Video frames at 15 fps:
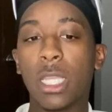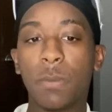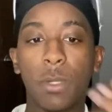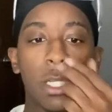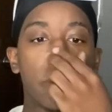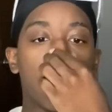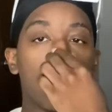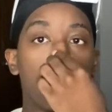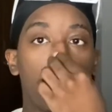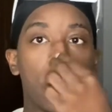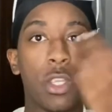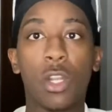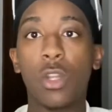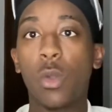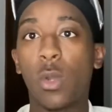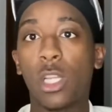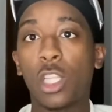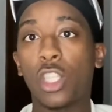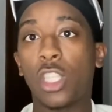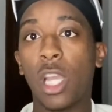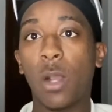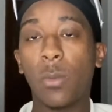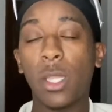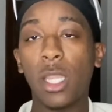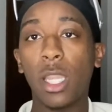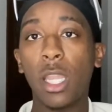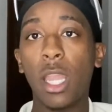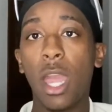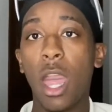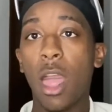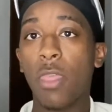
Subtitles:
pretty much when you're doing a showing,